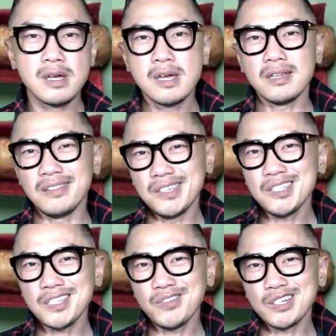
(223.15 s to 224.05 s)
These
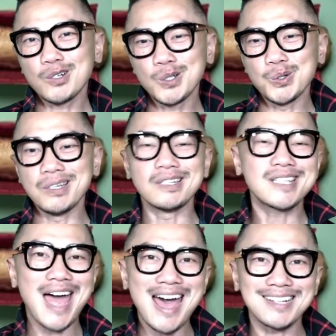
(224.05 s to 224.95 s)
have included
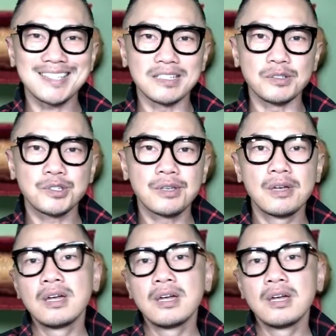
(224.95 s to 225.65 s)
taxes,